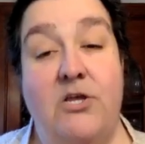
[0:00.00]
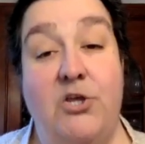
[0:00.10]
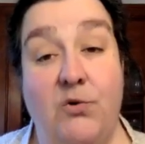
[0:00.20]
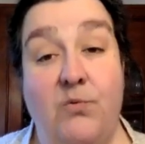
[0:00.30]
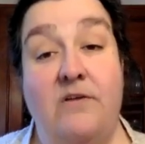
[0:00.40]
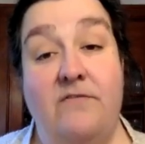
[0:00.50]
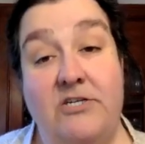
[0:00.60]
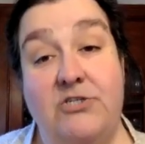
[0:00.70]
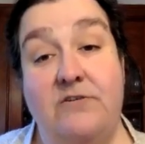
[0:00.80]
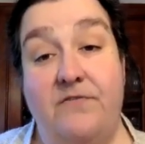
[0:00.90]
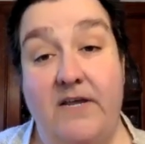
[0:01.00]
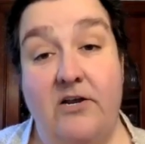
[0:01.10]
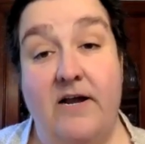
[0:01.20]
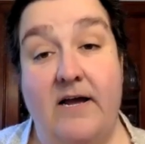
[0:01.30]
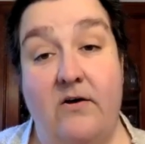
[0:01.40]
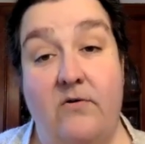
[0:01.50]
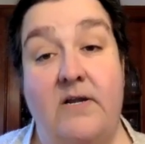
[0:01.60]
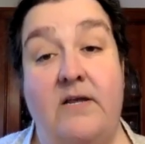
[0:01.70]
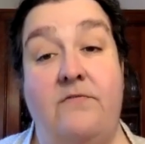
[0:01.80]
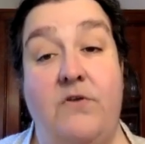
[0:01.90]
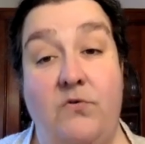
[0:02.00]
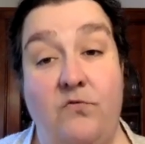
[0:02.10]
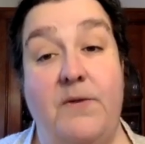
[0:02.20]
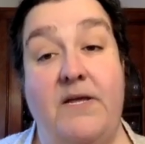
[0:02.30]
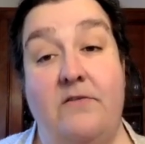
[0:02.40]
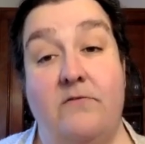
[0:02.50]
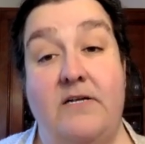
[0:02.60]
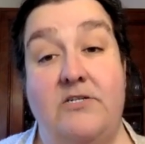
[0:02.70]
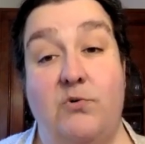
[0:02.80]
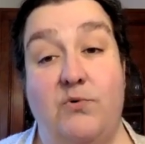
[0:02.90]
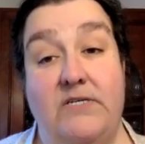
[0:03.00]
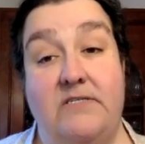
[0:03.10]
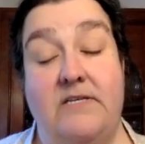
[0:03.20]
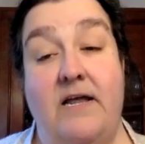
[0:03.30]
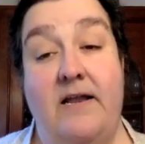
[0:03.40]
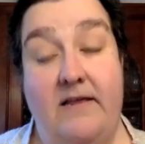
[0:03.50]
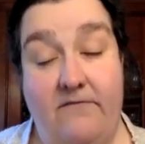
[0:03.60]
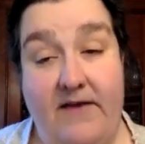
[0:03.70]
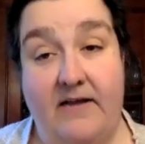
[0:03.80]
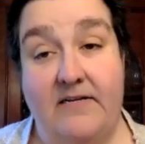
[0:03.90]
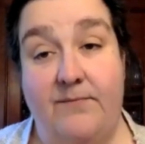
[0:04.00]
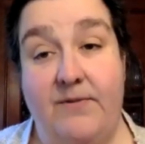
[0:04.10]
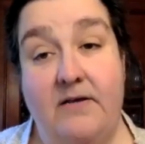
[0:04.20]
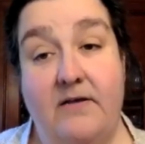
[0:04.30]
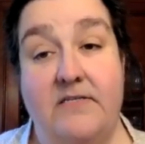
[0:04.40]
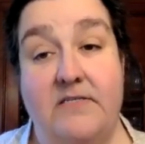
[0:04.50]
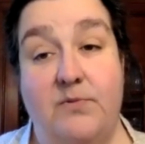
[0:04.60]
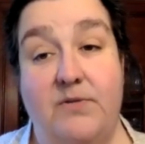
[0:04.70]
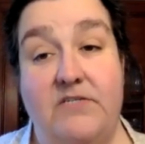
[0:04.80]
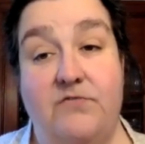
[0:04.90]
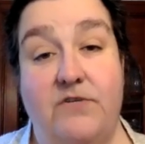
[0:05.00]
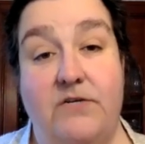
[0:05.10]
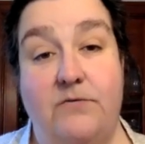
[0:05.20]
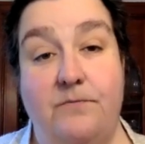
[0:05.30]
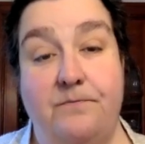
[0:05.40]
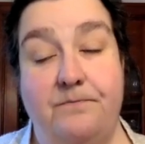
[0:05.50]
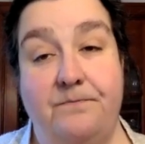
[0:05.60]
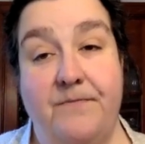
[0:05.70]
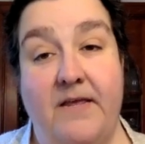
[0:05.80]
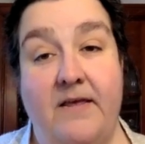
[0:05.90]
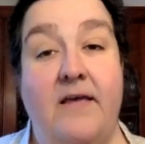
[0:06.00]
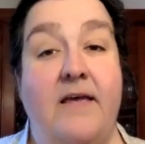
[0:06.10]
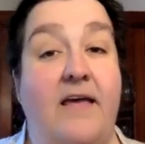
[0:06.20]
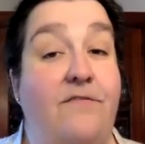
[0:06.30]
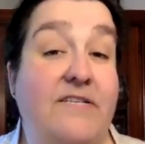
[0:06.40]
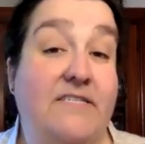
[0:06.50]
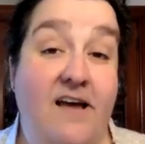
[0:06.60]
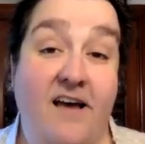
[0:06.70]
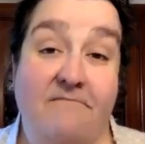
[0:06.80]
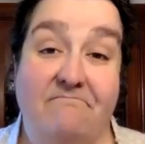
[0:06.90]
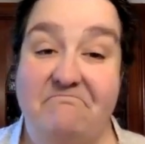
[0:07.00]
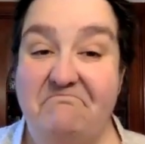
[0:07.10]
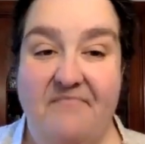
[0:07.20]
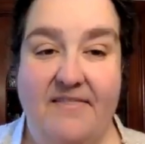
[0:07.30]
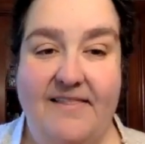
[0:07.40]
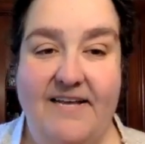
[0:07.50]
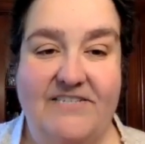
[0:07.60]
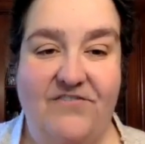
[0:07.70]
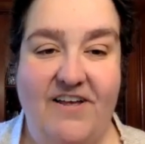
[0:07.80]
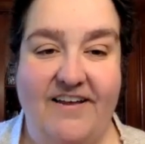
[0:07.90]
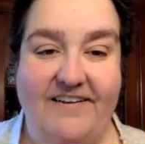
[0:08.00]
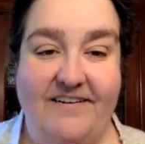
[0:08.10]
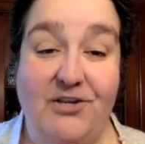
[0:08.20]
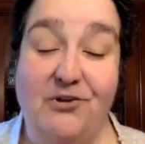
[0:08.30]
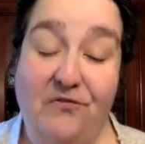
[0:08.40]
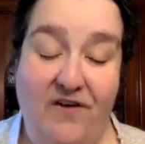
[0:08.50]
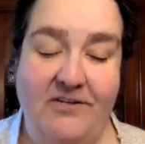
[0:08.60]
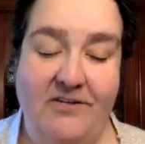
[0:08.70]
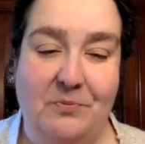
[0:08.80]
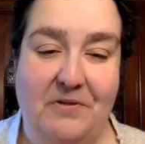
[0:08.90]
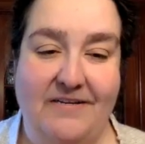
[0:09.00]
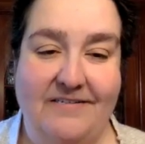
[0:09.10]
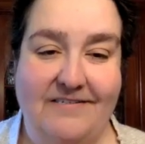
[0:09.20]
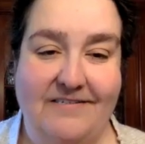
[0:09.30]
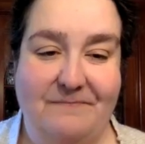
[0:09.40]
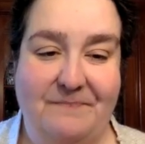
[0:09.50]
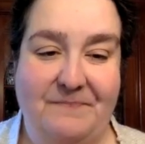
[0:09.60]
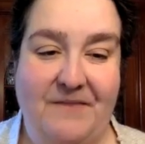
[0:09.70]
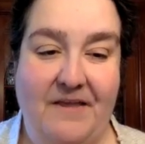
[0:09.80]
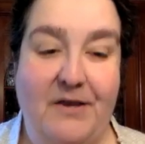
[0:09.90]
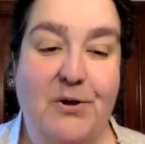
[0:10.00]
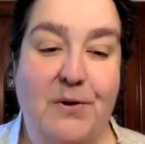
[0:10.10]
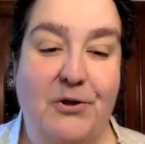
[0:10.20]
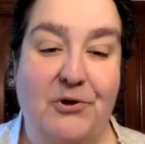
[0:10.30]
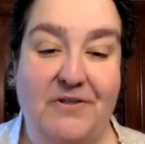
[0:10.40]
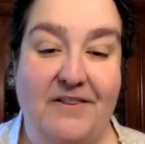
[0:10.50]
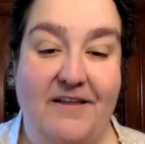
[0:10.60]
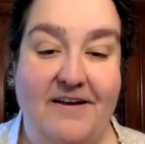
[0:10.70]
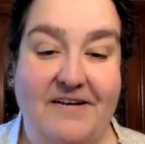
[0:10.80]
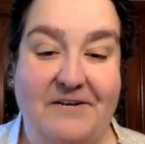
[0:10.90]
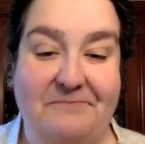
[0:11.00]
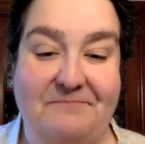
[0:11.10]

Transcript: You will eventually figure out if you've made the right choice and if academia is the place for you. If it's not, that's fine. You'll find your place. Good luck.